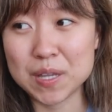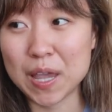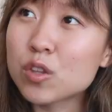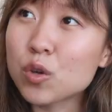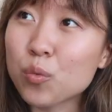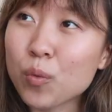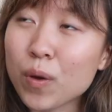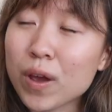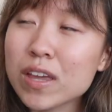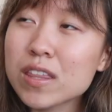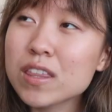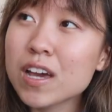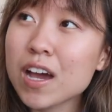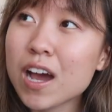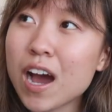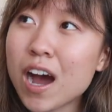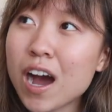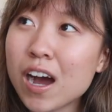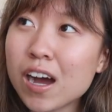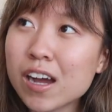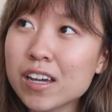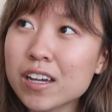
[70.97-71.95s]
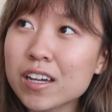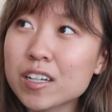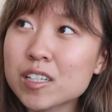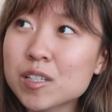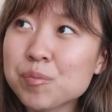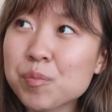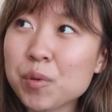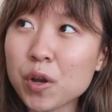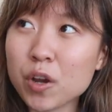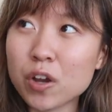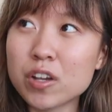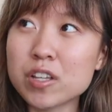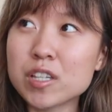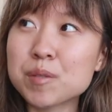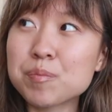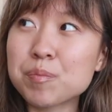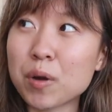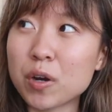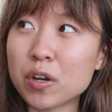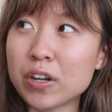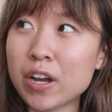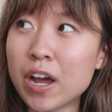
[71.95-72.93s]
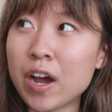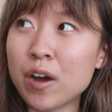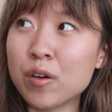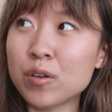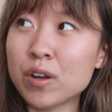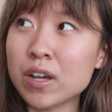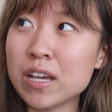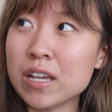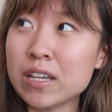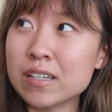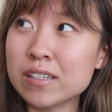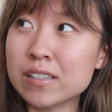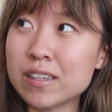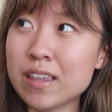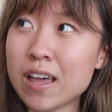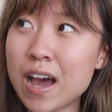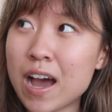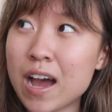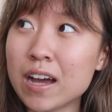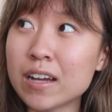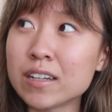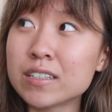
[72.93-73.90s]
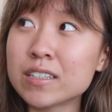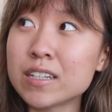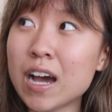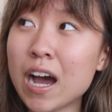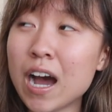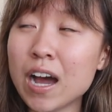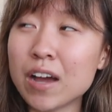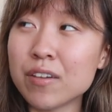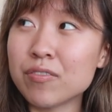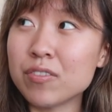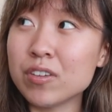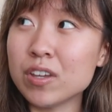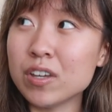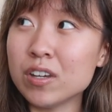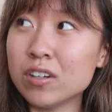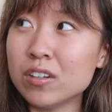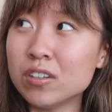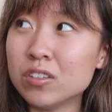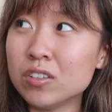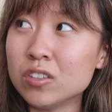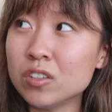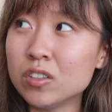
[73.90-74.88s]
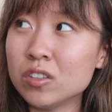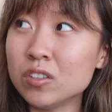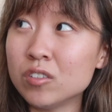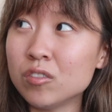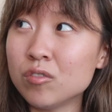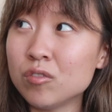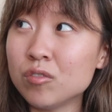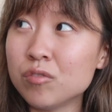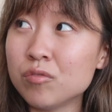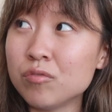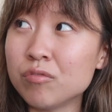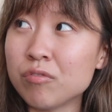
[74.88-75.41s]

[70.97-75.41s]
The way that I experience burnout is that I feel